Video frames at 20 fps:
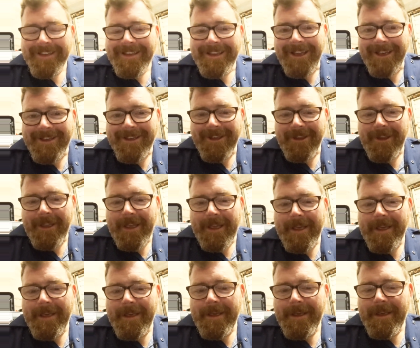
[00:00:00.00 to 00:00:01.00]
Until
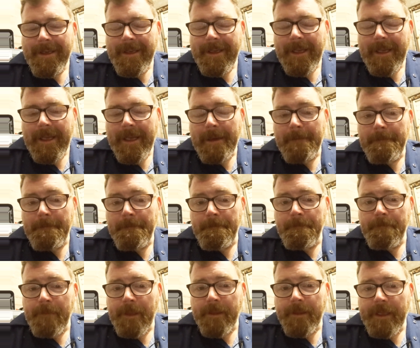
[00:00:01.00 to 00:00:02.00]
then,
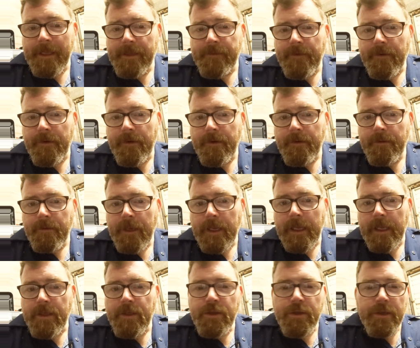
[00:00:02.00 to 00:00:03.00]
thanks for
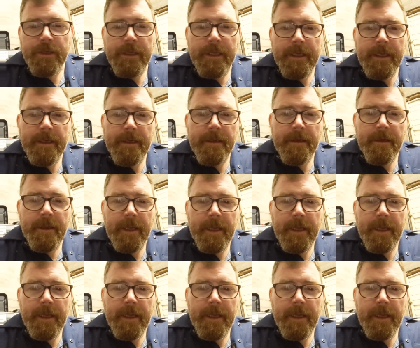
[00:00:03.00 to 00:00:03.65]
tuning in.